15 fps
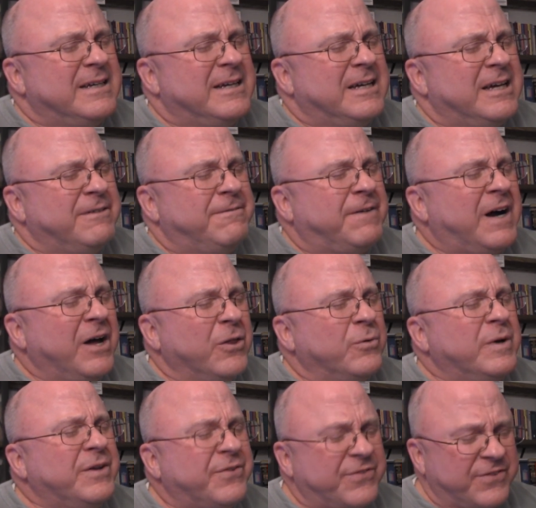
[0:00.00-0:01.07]
And Father,
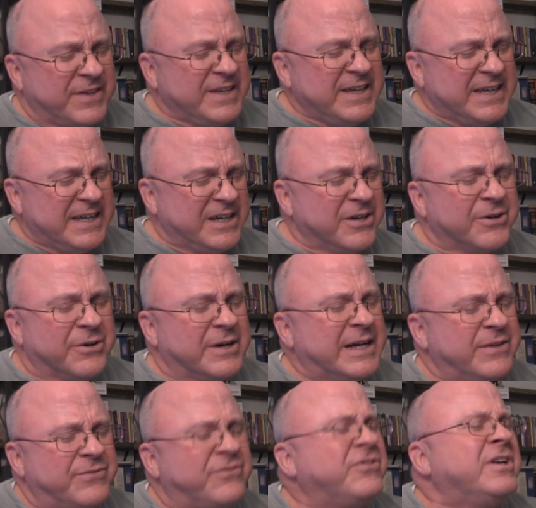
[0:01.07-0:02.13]
we see here
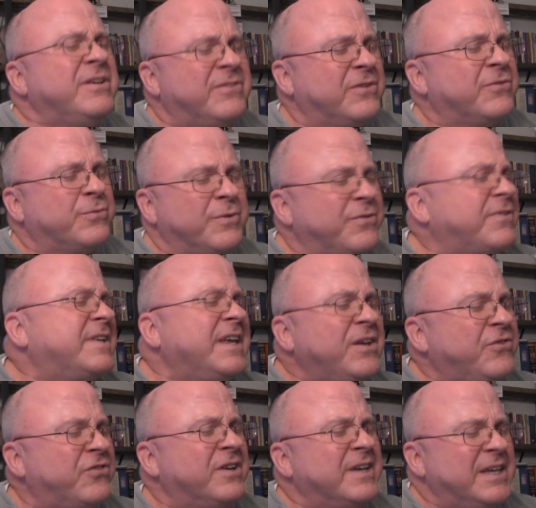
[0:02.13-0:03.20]
as Jesus was
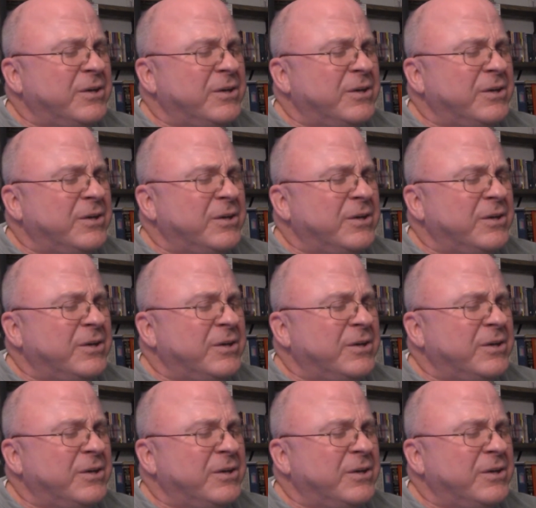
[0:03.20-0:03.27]
teaching,